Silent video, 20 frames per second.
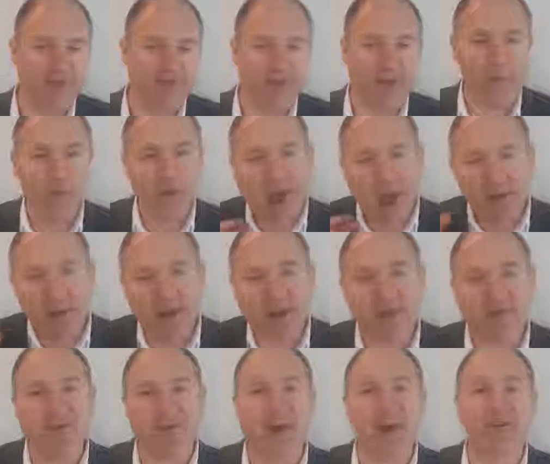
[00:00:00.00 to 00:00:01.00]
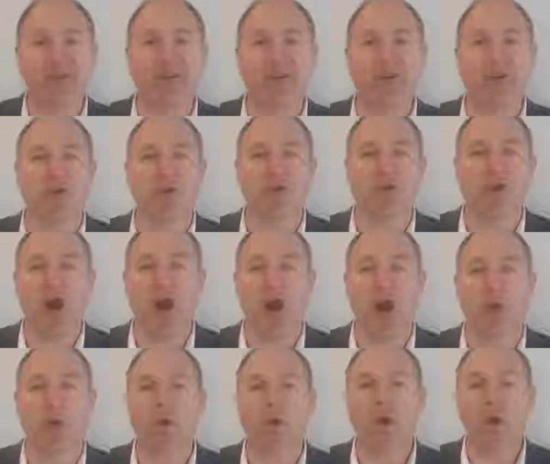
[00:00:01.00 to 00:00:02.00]
So we go back to focusing on
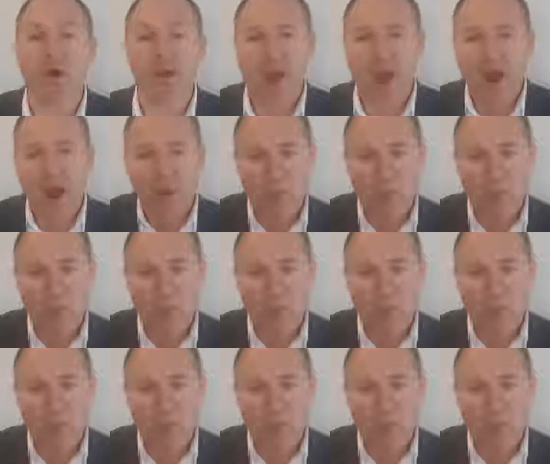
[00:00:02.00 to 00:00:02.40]
client work,